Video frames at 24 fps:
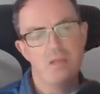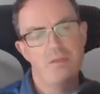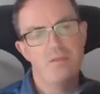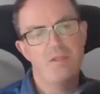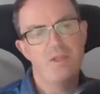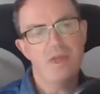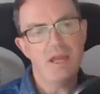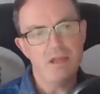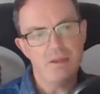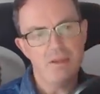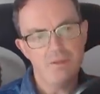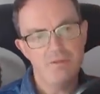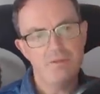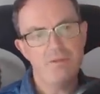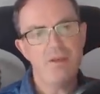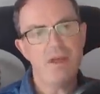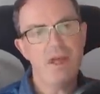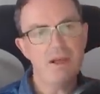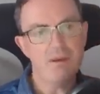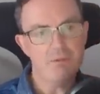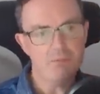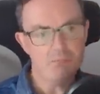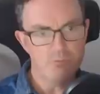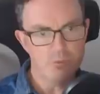That,
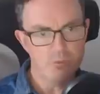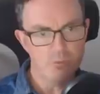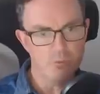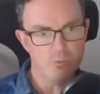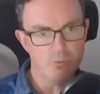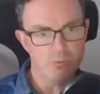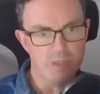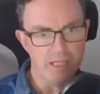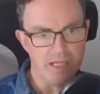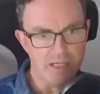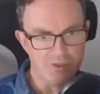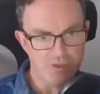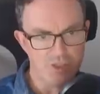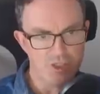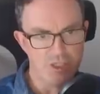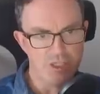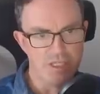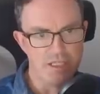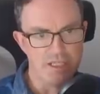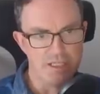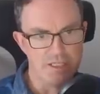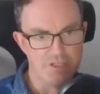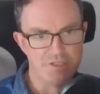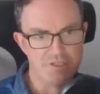that rule
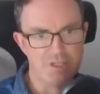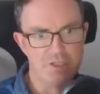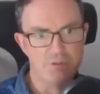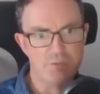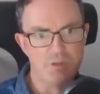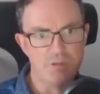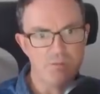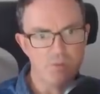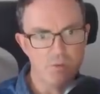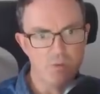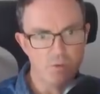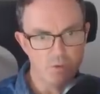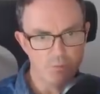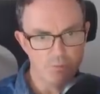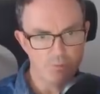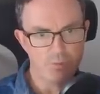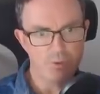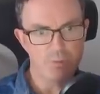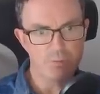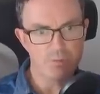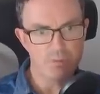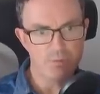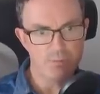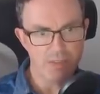actually is going to be more
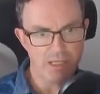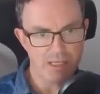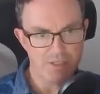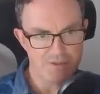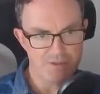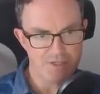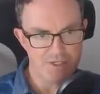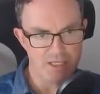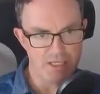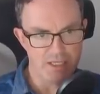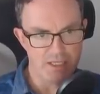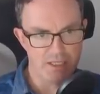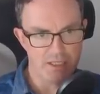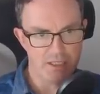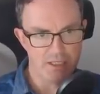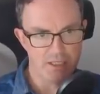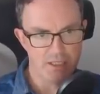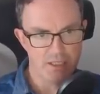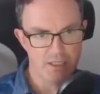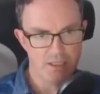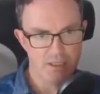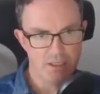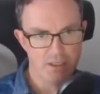problematic